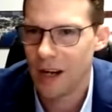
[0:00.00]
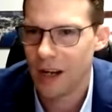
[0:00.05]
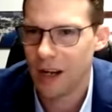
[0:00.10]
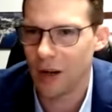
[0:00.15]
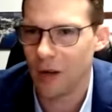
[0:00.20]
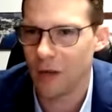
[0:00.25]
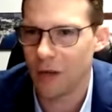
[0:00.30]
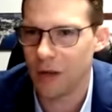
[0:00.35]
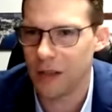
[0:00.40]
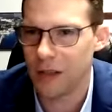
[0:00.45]

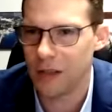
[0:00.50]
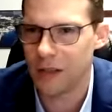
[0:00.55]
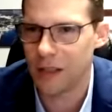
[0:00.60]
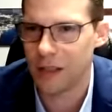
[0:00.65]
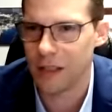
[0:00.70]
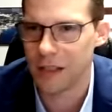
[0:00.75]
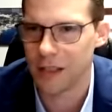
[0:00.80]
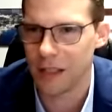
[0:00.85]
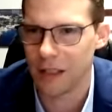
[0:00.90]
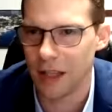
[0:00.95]

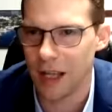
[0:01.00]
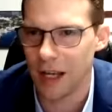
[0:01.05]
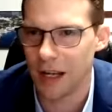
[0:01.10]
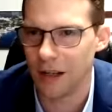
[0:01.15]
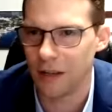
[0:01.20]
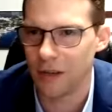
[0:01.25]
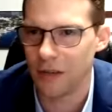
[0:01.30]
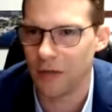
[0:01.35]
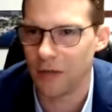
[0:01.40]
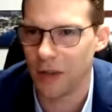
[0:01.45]
There's a
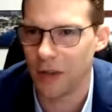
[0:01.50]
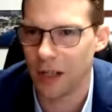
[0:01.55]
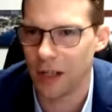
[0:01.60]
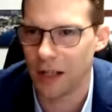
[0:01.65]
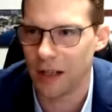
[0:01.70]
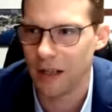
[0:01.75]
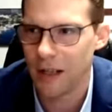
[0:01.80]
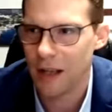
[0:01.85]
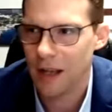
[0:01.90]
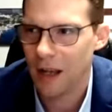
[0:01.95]
lot of
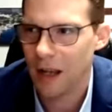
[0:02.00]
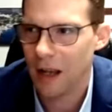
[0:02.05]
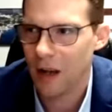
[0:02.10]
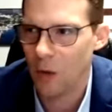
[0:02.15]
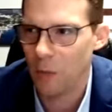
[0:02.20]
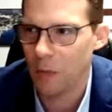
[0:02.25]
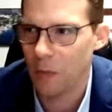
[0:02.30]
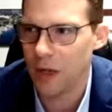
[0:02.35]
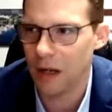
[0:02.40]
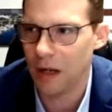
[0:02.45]

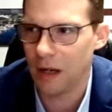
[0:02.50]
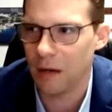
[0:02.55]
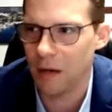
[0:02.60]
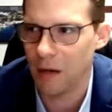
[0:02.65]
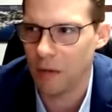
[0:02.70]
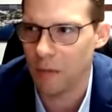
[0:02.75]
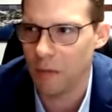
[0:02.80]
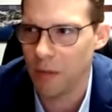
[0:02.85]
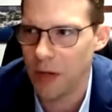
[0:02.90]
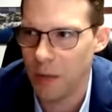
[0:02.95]
helping
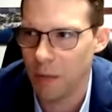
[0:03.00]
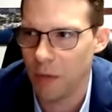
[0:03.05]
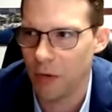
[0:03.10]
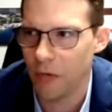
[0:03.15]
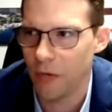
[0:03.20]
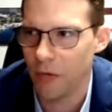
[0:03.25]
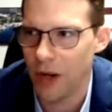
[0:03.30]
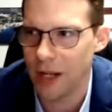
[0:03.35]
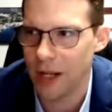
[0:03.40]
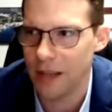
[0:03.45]
people
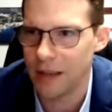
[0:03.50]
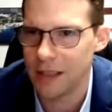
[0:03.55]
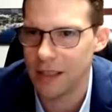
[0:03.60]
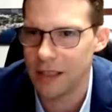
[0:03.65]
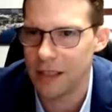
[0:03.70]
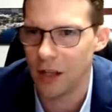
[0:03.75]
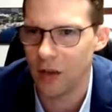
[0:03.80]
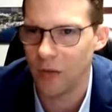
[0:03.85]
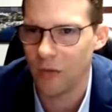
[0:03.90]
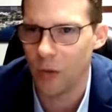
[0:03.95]
find the
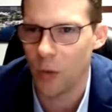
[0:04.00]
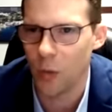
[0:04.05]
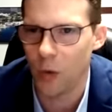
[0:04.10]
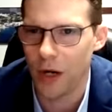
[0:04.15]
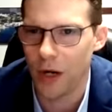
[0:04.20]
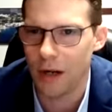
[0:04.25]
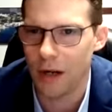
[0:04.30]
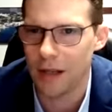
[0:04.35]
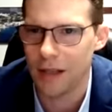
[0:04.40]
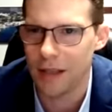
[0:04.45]

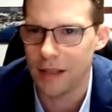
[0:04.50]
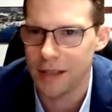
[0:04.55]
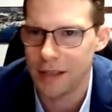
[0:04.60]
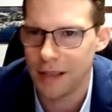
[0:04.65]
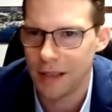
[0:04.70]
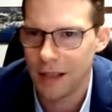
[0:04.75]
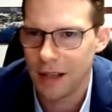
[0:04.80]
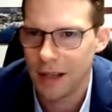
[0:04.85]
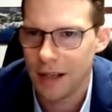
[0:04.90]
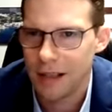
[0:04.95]
self-awareness